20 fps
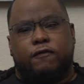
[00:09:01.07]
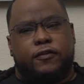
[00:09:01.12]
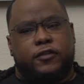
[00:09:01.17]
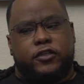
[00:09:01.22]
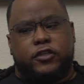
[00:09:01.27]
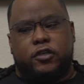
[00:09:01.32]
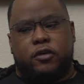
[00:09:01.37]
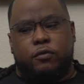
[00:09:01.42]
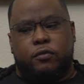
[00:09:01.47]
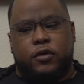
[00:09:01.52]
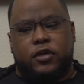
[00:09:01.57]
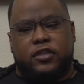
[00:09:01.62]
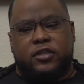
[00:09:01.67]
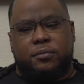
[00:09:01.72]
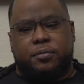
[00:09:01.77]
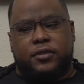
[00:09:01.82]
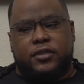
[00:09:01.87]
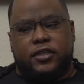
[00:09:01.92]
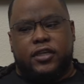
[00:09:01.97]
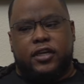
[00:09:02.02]
for sure,
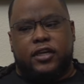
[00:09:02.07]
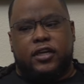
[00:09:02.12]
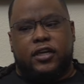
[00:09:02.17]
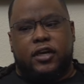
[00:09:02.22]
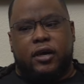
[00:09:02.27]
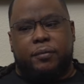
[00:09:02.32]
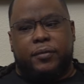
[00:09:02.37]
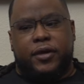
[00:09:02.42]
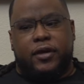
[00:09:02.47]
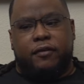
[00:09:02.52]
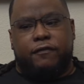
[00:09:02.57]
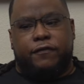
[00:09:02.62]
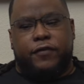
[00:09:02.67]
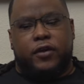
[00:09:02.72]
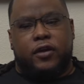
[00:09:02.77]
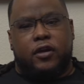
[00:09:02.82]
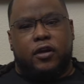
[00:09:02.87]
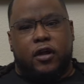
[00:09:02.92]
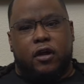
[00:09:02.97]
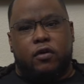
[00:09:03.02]
100. percent I mean, for
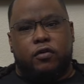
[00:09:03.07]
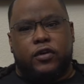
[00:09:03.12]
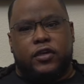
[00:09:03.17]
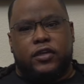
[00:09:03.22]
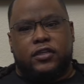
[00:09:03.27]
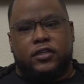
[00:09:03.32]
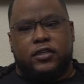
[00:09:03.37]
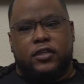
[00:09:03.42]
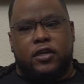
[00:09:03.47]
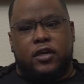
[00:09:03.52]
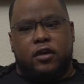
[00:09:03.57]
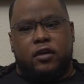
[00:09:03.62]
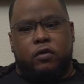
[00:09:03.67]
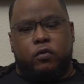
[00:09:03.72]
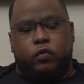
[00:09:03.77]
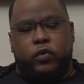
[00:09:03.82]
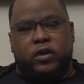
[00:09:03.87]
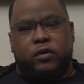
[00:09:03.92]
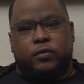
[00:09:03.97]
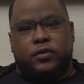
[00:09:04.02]
the longest,
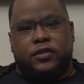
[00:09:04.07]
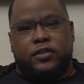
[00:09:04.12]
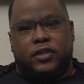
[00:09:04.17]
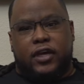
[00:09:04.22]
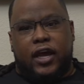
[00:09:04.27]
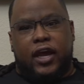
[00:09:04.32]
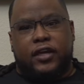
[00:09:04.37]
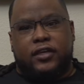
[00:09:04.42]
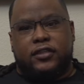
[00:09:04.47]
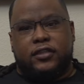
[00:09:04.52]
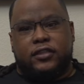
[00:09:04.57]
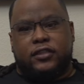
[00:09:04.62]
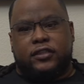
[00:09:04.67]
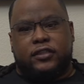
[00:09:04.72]
we was actually